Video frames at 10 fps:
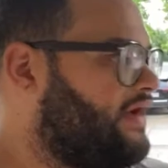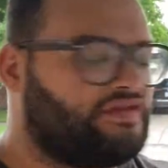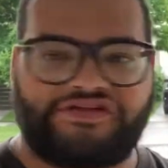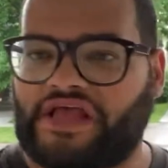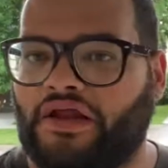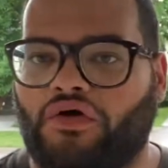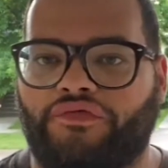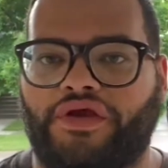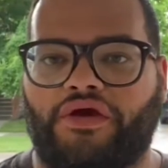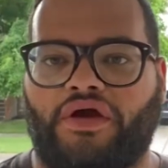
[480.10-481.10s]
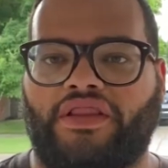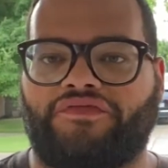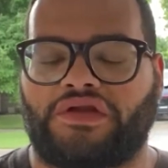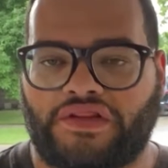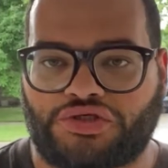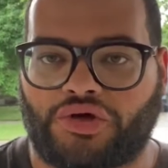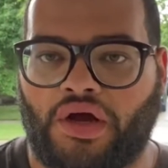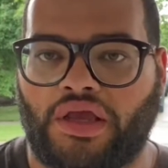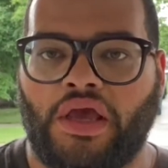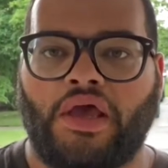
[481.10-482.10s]
the skate over here. I left it in the
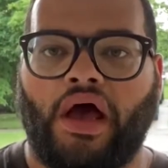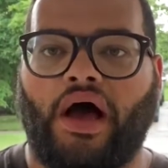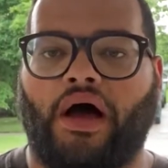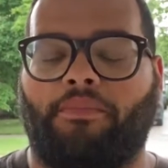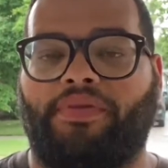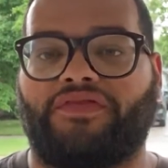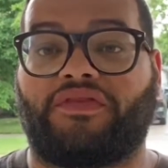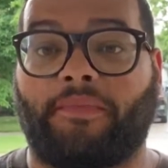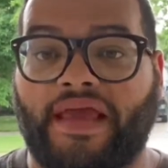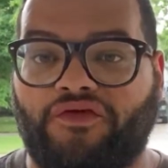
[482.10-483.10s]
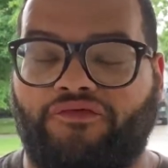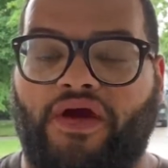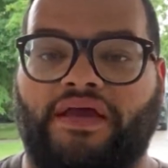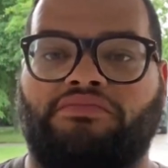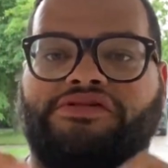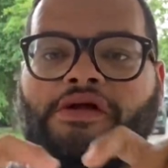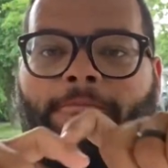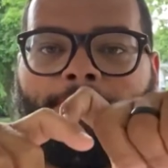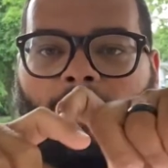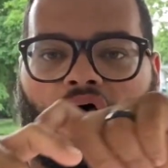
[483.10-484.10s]
trunk. But the mega frames,
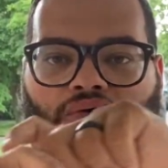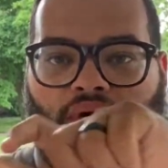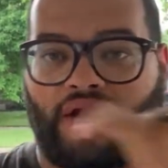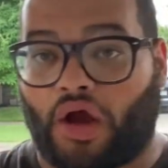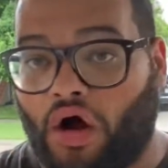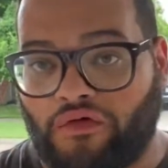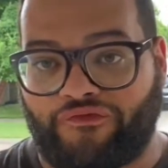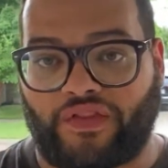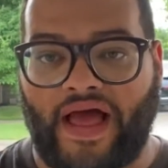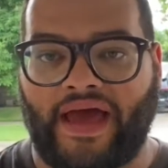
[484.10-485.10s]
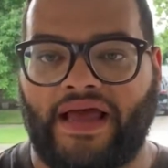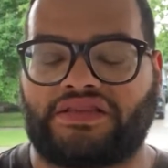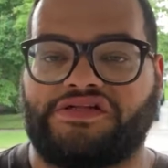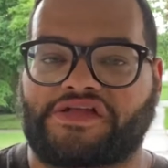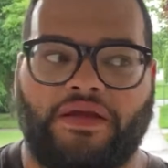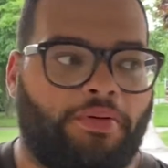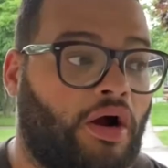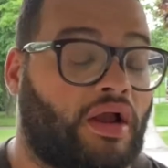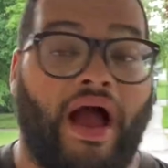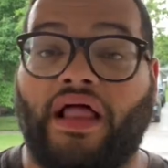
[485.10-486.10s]
riding all flat at the skate
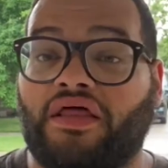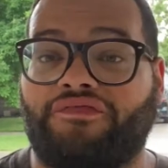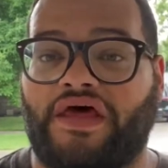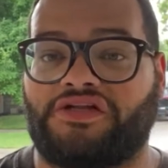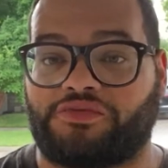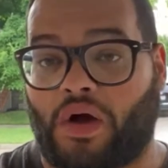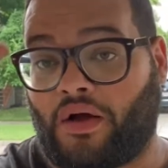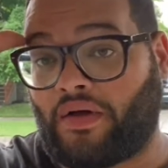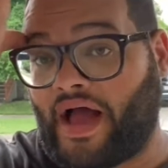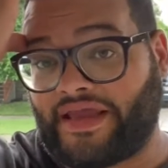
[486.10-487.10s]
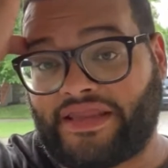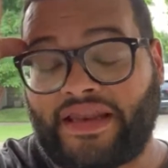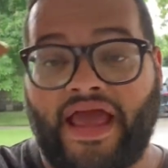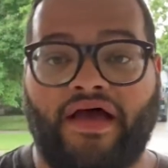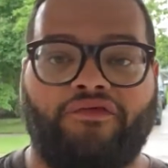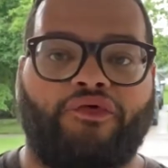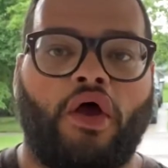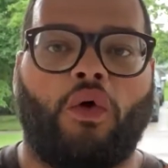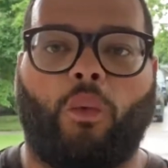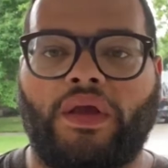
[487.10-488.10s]
park, I love that as well. I didn't have
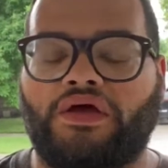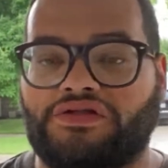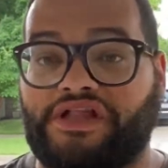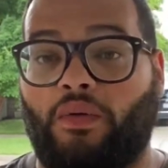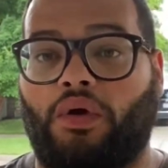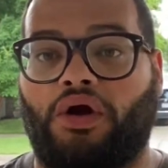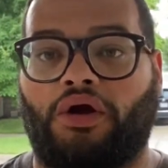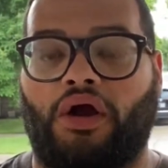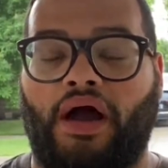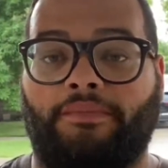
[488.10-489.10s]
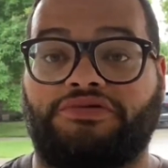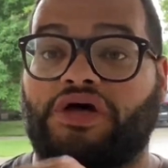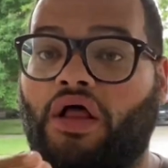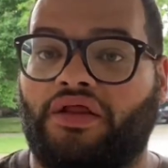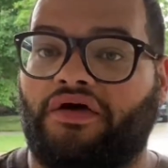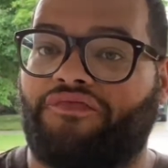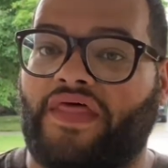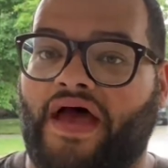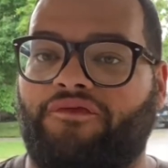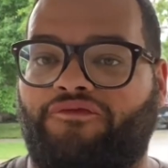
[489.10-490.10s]
wheels that were tall enough.
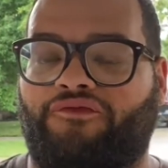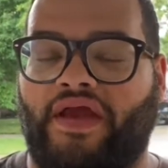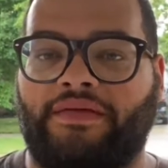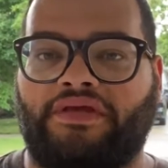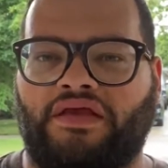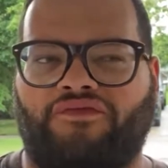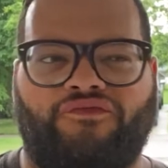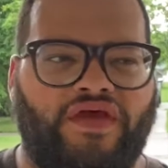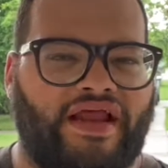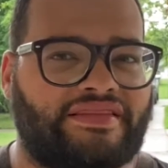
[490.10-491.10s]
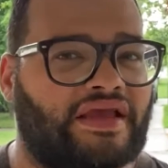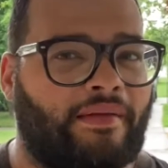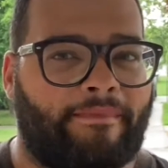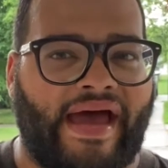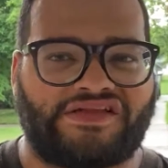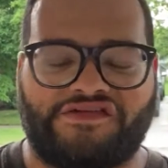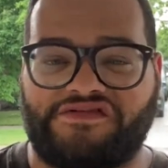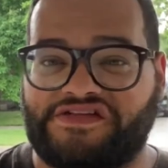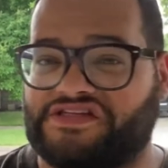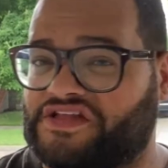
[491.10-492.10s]
That frame can fit, I think, a max of
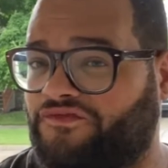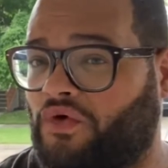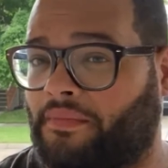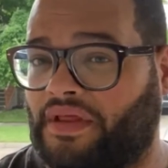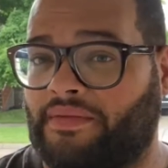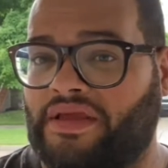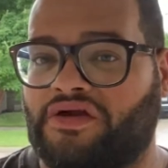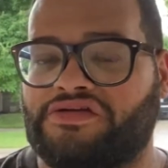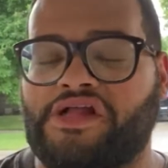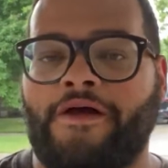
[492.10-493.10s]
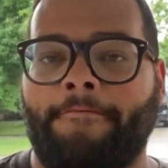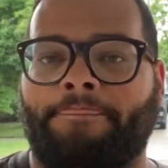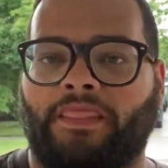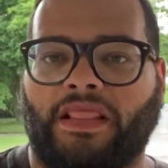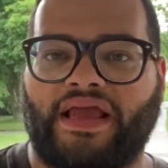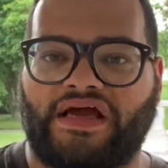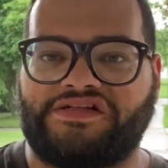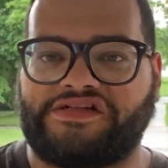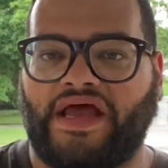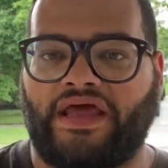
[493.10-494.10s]
64 millimeters. Like I
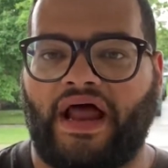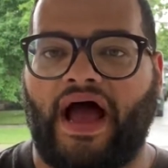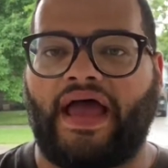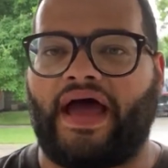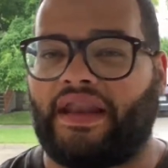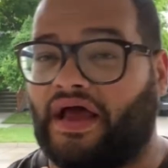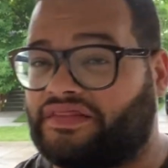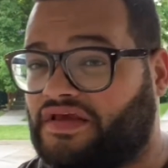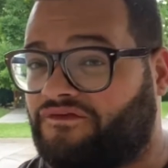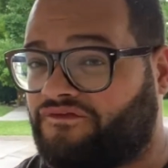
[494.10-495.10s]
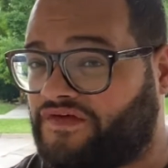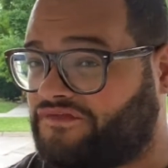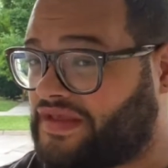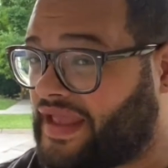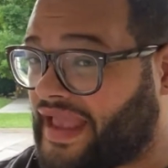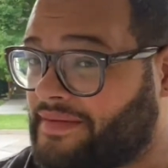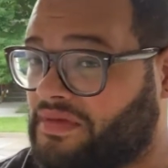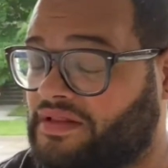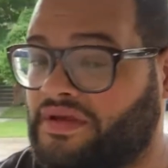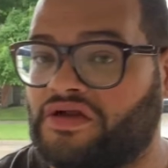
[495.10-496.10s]
said, I had, I think, 58
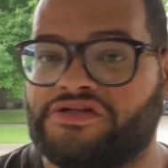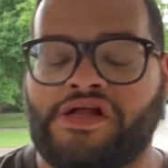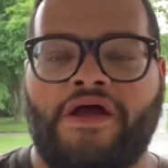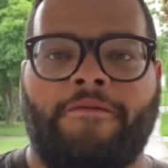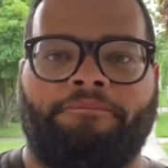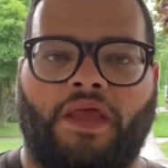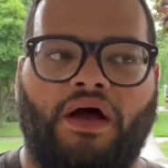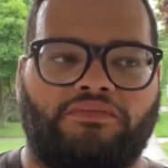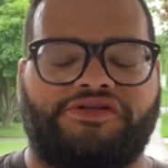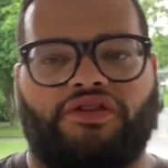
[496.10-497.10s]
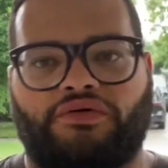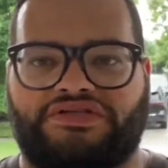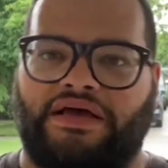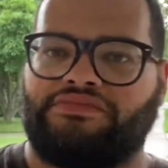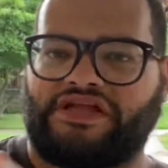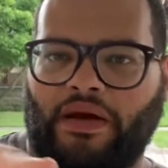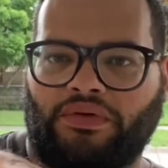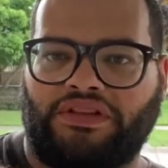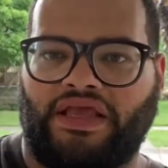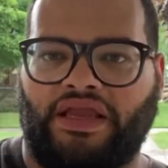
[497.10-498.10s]
millimeters. So there were times that I
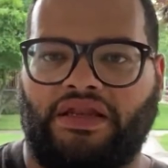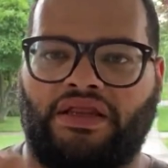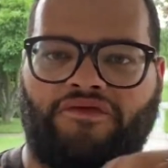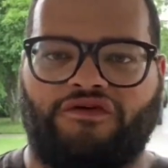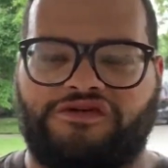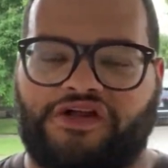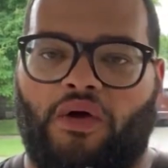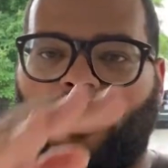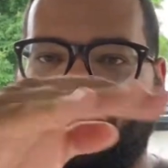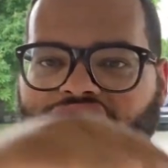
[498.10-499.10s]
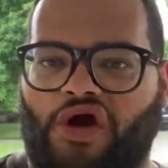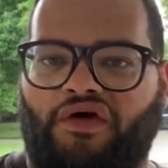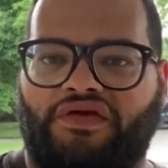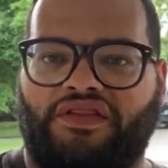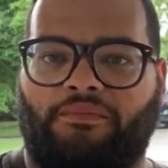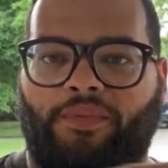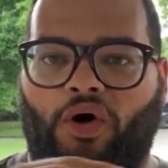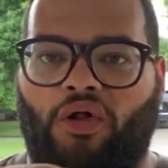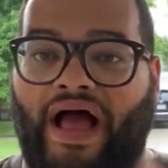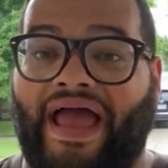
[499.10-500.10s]
would lean. If you saw where I was carving in the
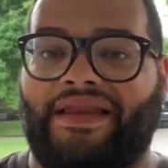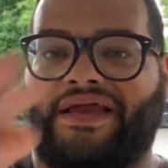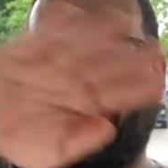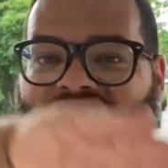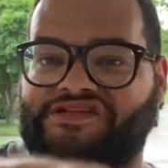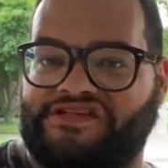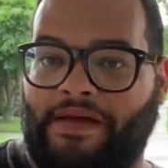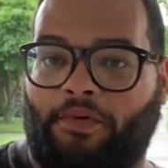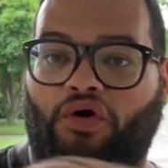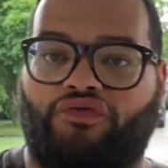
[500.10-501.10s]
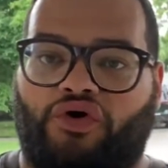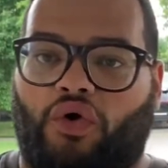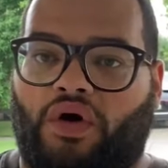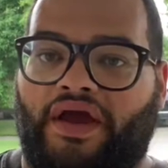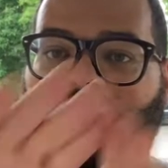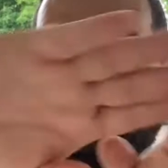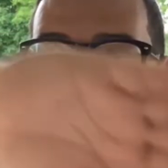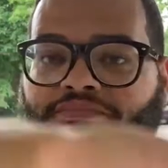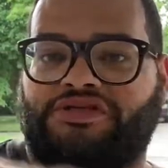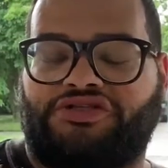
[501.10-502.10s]
bowl, I had to kind of step over or kind of
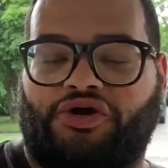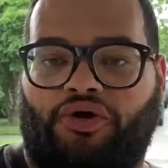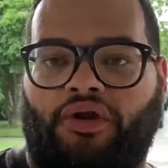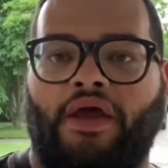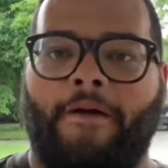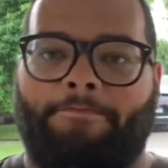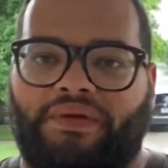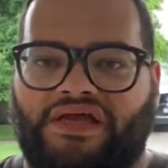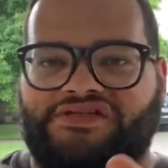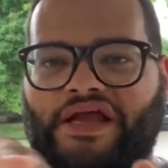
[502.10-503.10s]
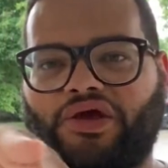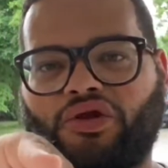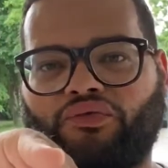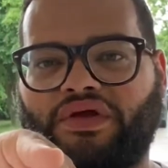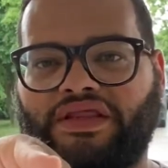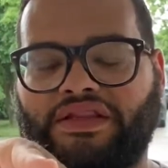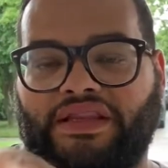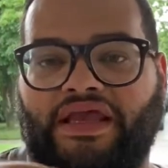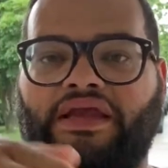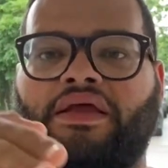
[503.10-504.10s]
jump to turn because I couldn't really
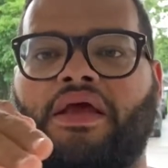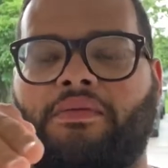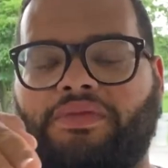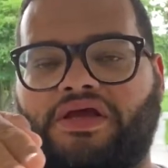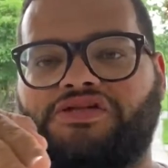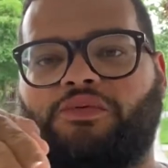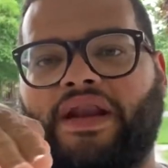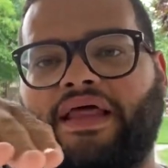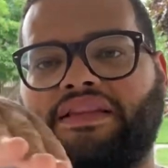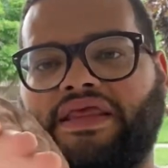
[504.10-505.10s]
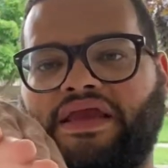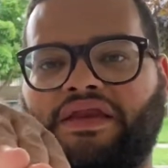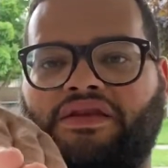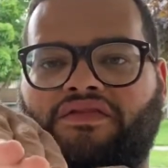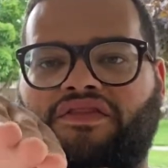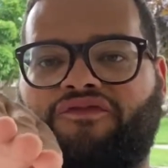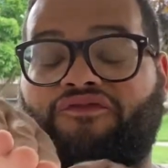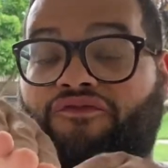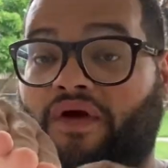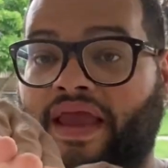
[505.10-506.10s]
lean, because when I leaned, the
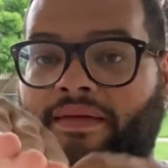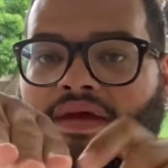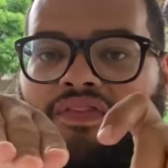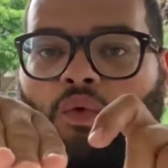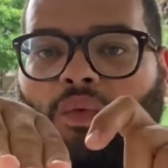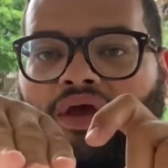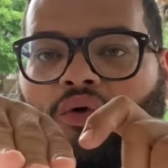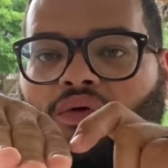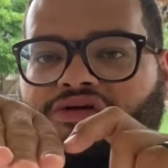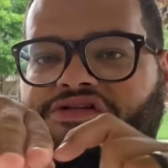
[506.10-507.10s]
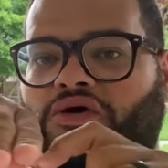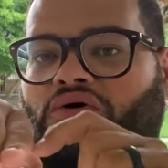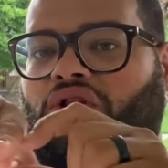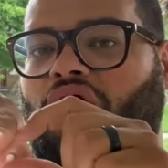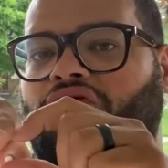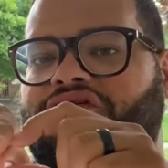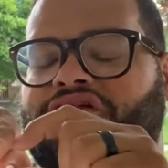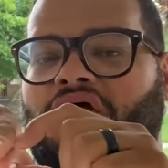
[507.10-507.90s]
frame and the wheel were so close